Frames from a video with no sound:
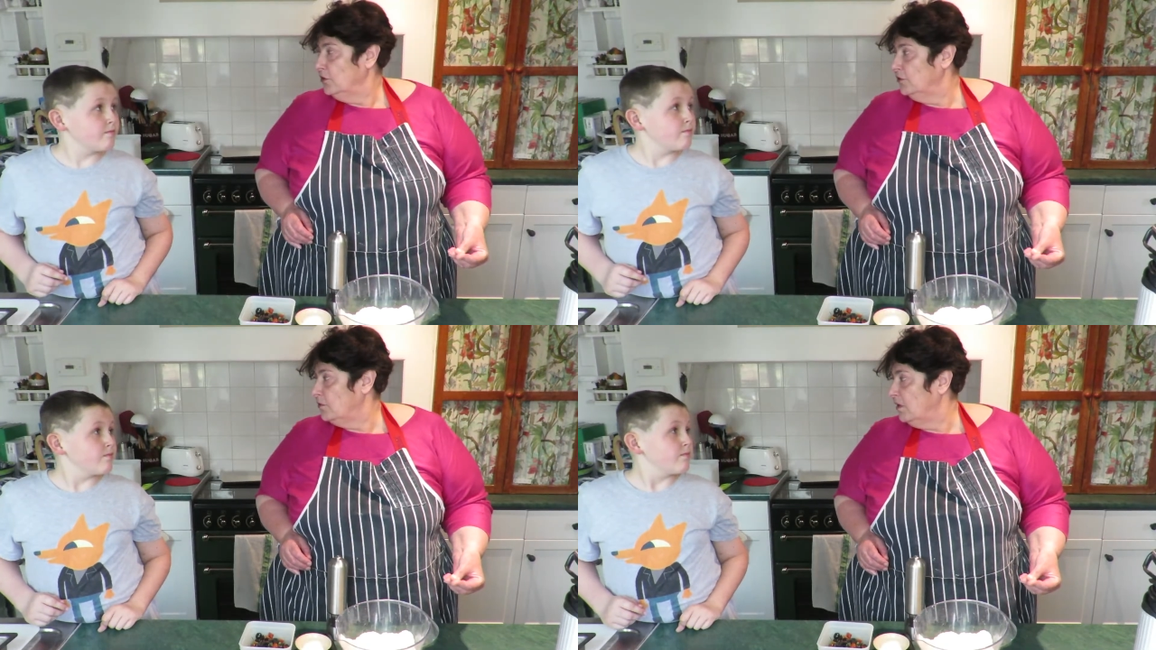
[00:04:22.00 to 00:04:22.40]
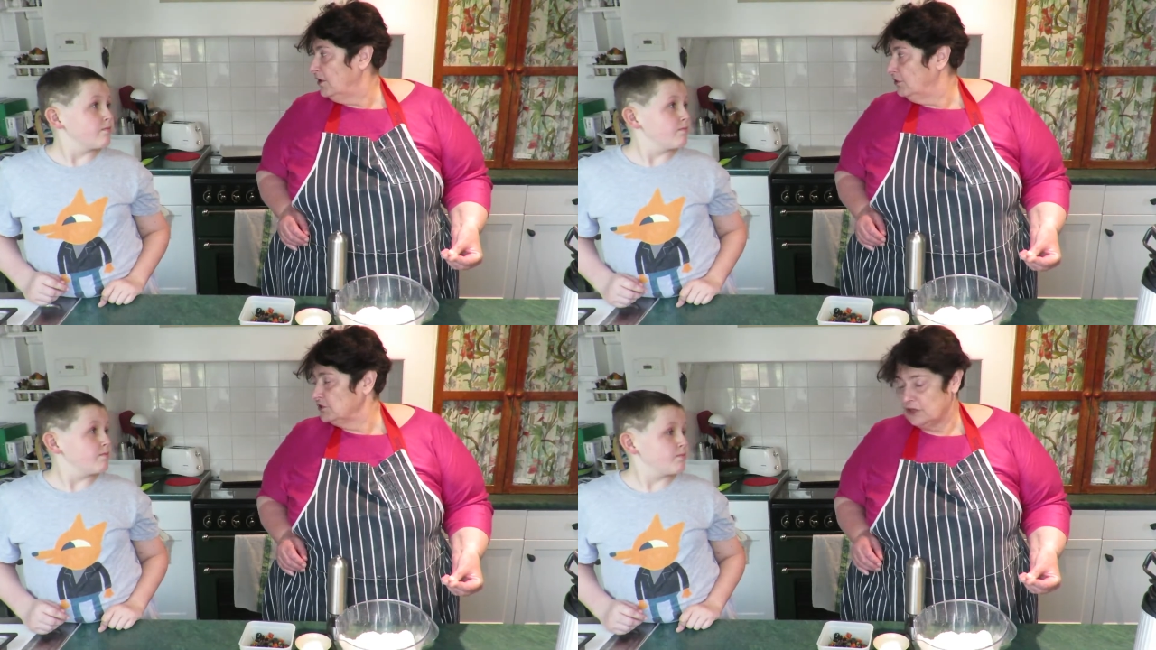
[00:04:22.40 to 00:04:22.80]
Speaker 1: Luke, while
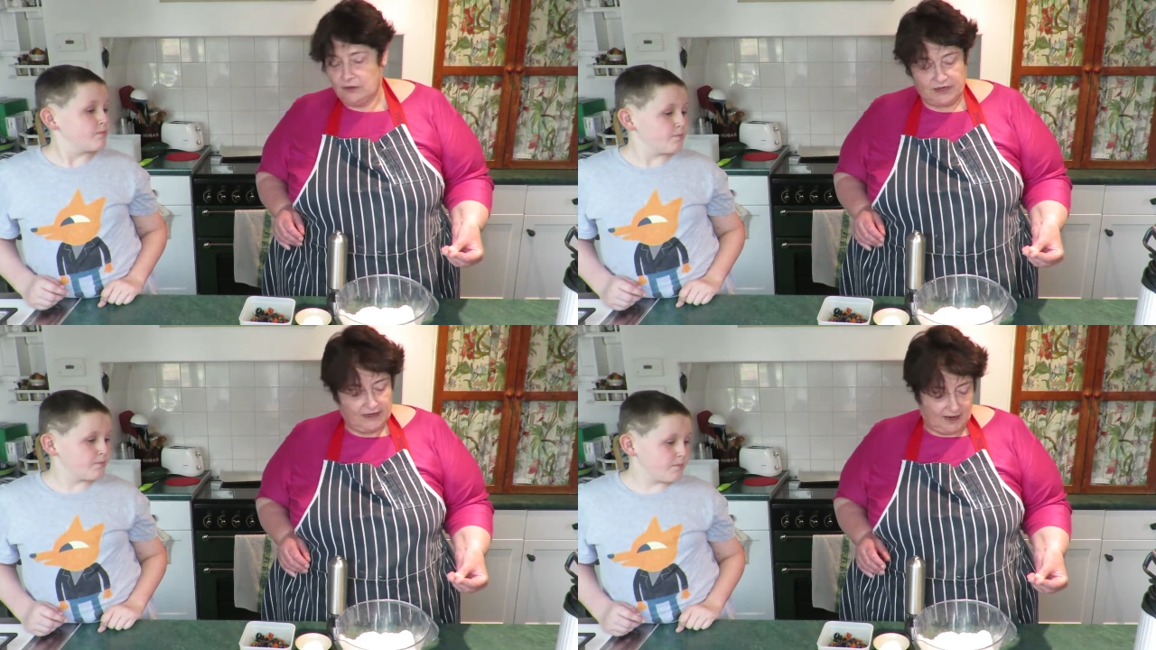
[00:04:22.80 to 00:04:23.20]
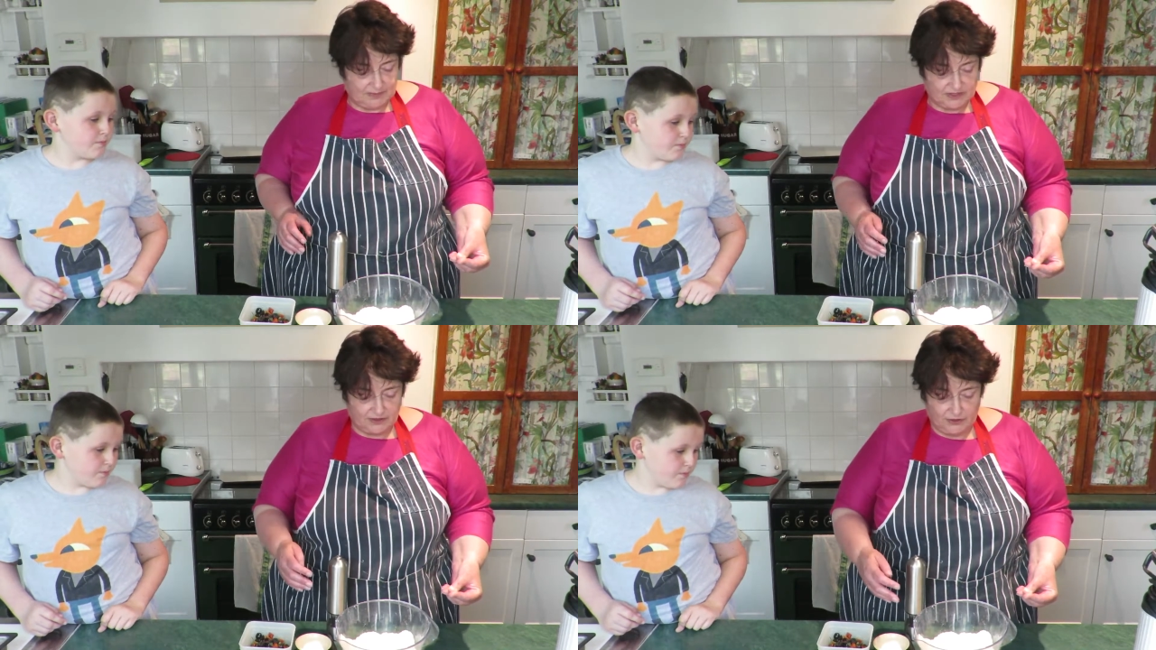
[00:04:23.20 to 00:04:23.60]
yours are cooking, I'm
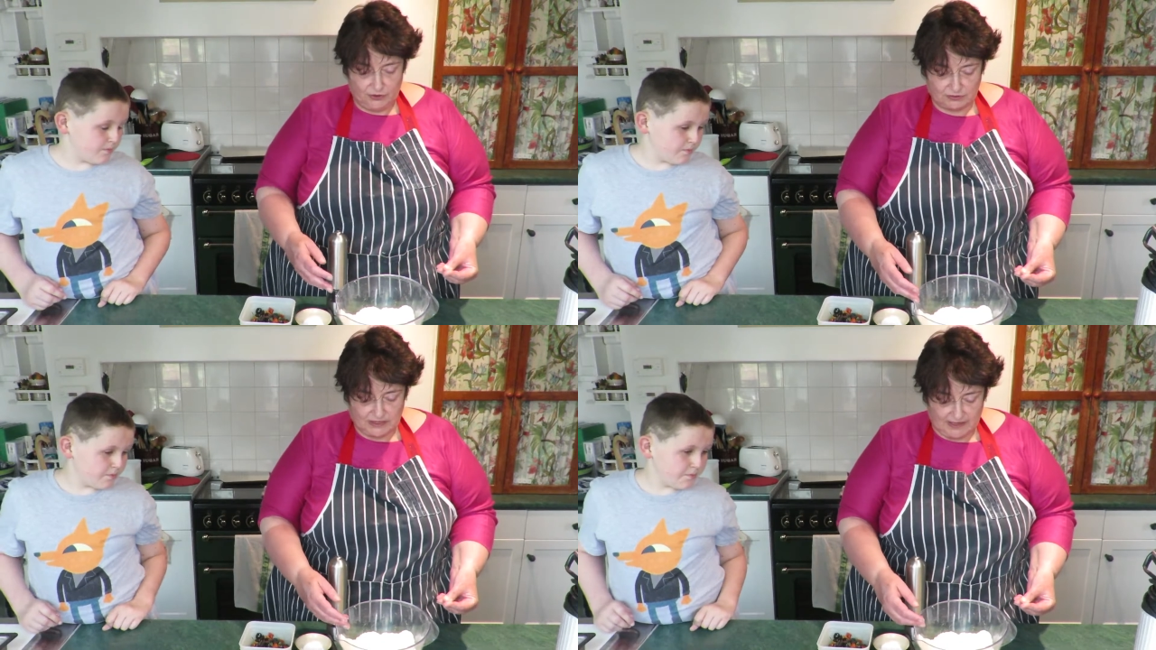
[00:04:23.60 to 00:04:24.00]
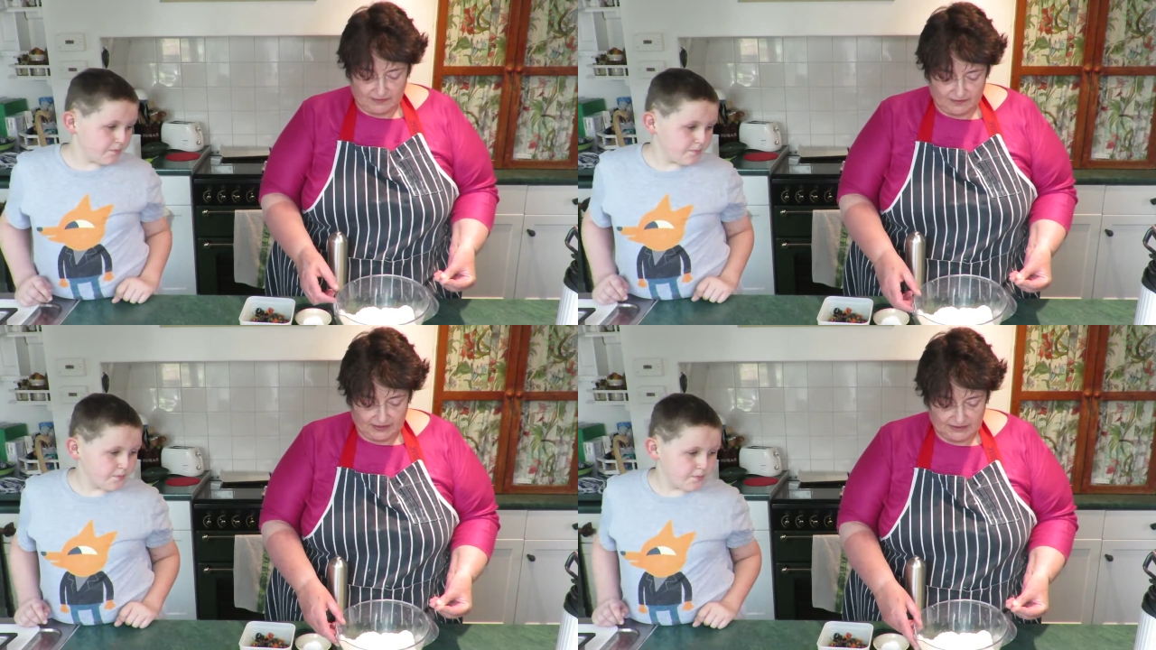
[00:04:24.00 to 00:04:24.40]
just going to knock
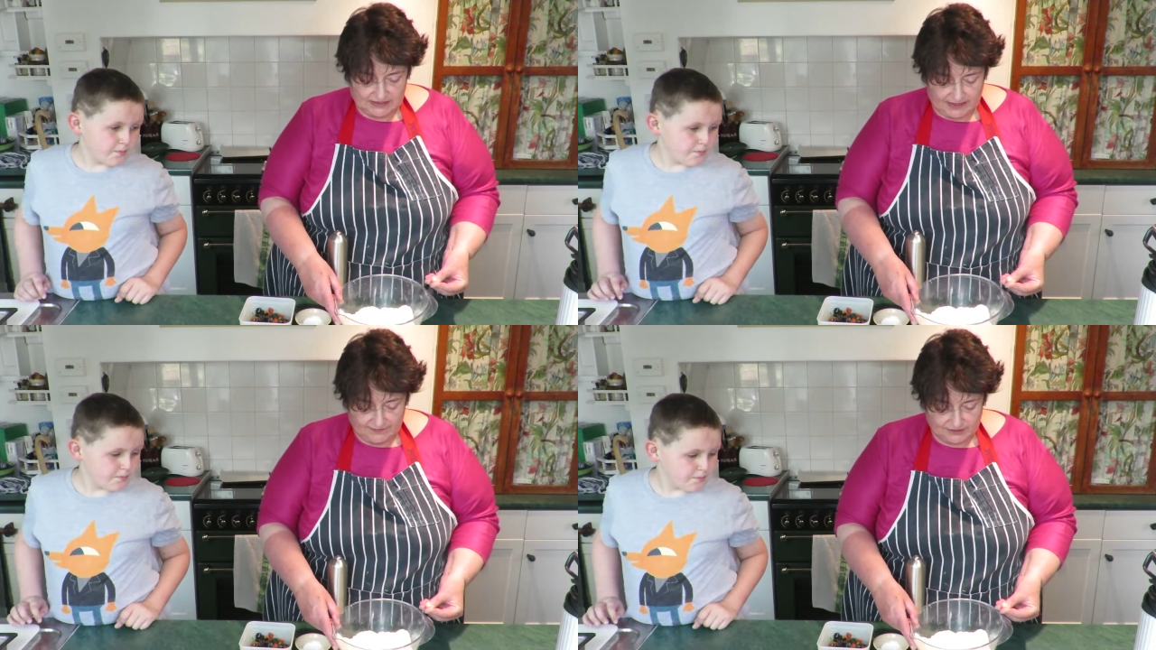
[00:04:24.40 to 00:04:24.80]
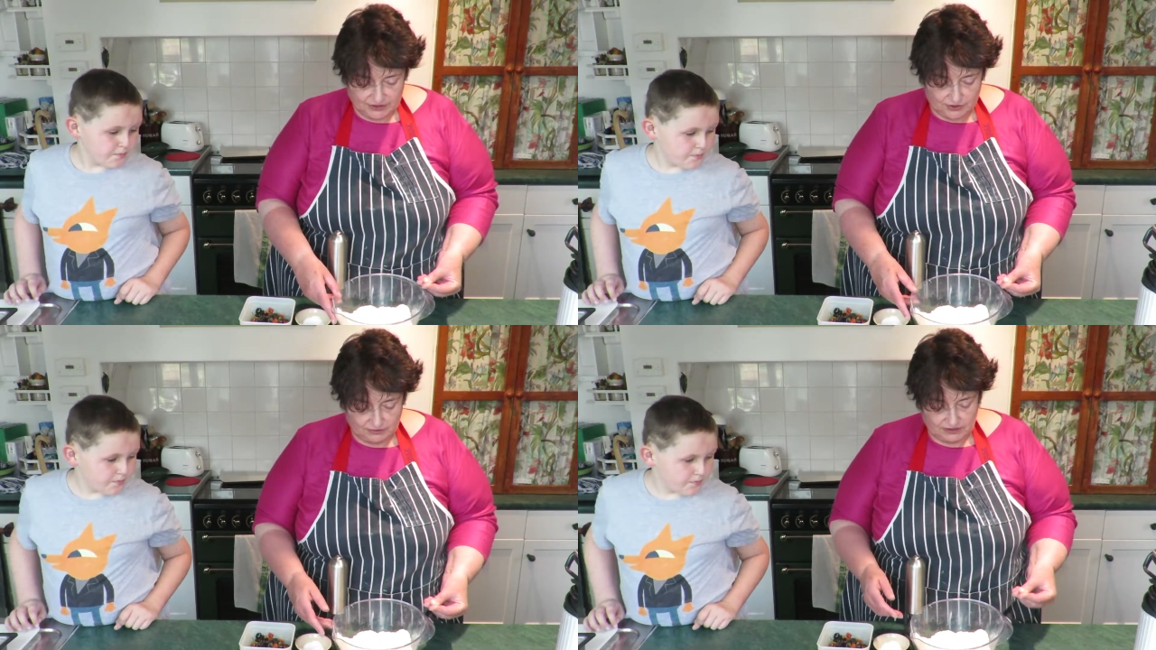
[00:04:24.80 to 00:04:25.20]
together these savoury
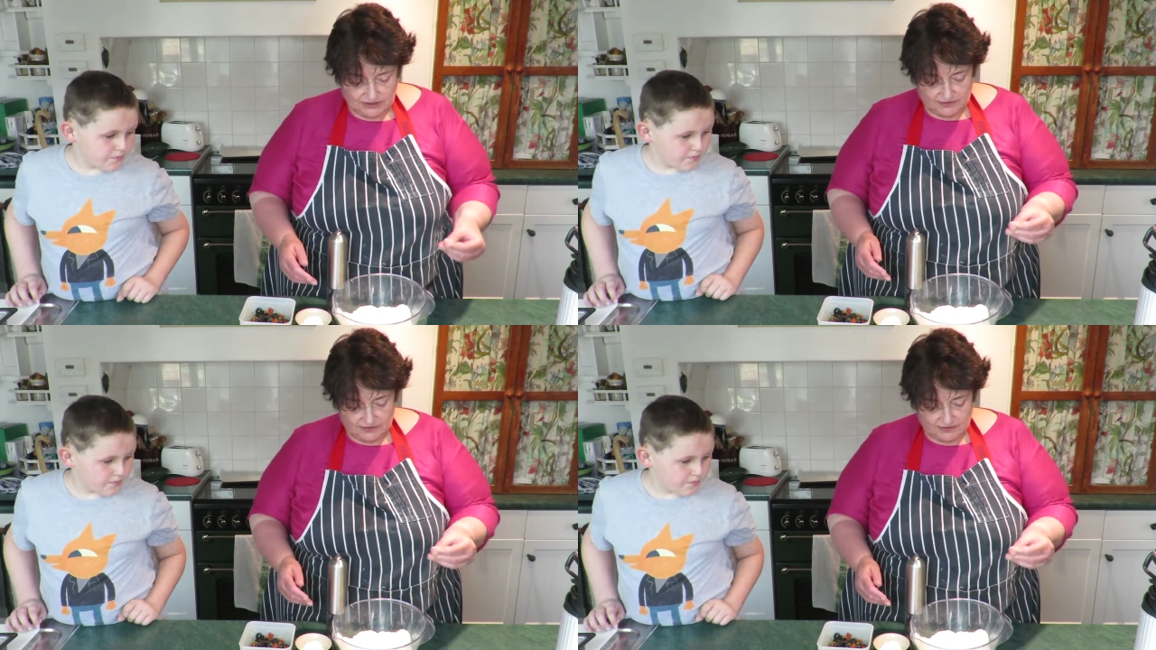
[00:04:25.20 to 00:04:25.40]
scones.